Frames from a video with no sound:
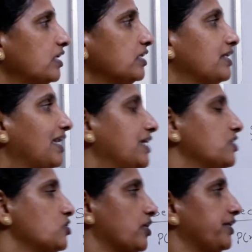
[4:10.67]
The
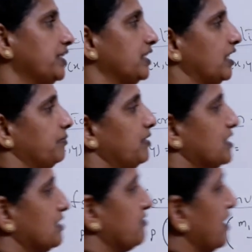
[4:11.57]
line joining them
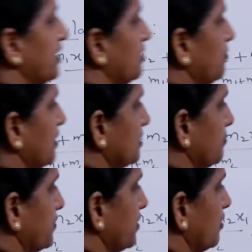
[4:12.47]
is divided by
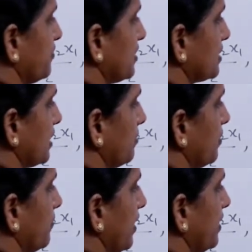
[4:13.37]
some P of x comma
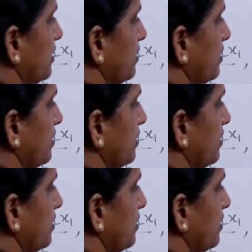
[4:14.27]
y